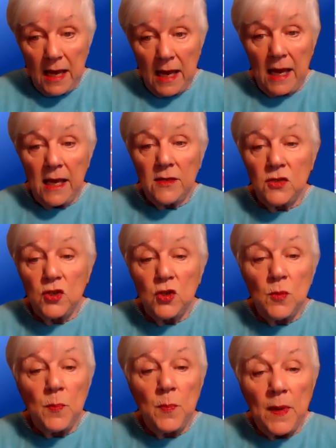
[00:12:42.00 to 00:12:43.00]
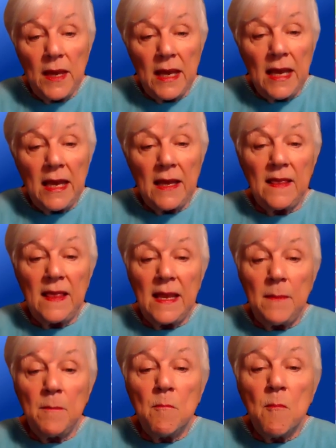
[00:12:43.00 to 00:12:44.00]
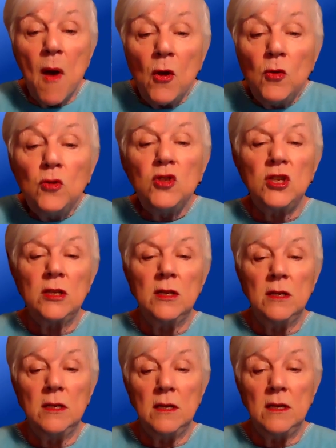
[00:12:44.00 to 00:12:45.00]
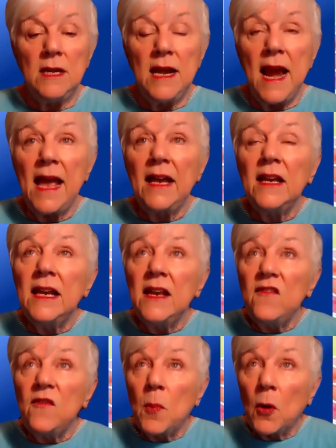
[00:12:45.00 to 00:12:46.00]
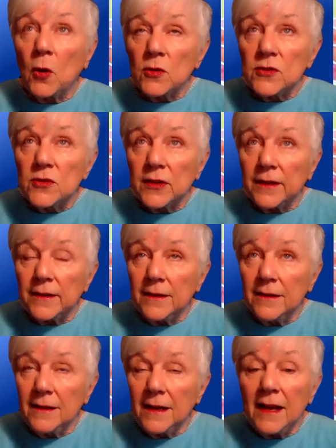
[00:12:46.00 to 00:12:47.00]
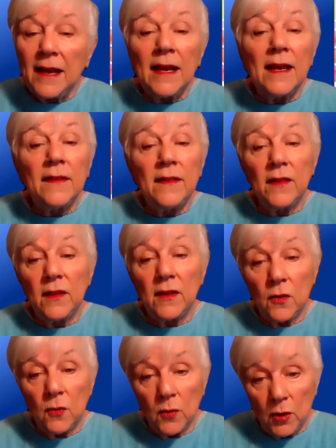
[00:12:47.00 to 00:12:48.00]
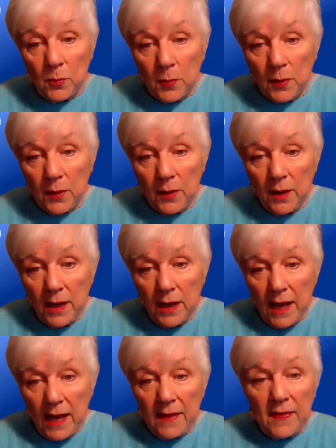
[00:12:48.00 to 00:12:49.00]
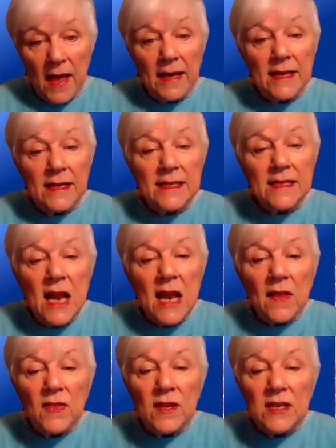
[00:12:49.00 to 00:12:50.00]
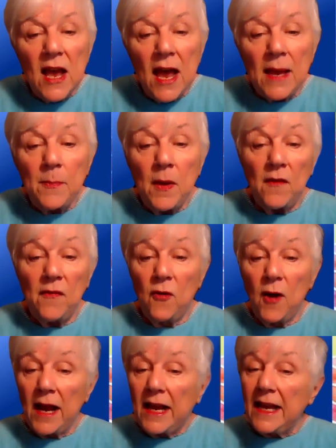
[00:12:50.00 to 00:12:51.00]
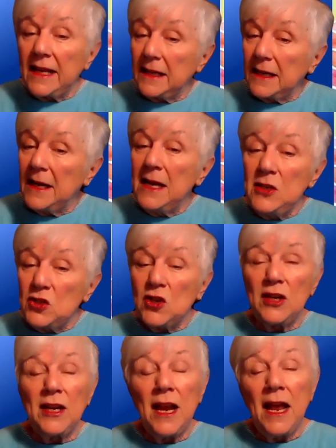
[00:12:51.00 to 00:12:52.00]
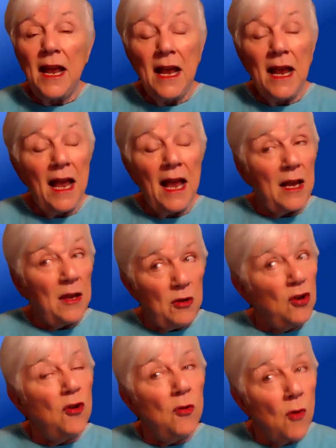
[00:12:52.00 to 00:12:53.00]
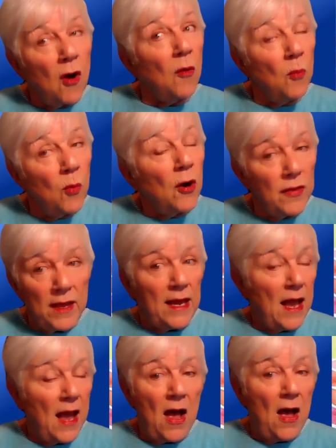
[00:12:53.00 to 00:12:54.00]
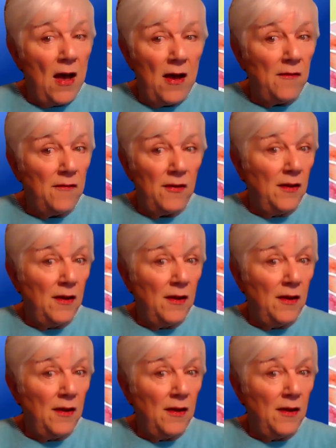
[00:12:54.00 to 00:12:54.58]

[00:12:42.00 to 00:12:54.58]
is to be the most negative person in the group. That is not the type of recognition you are worthy of.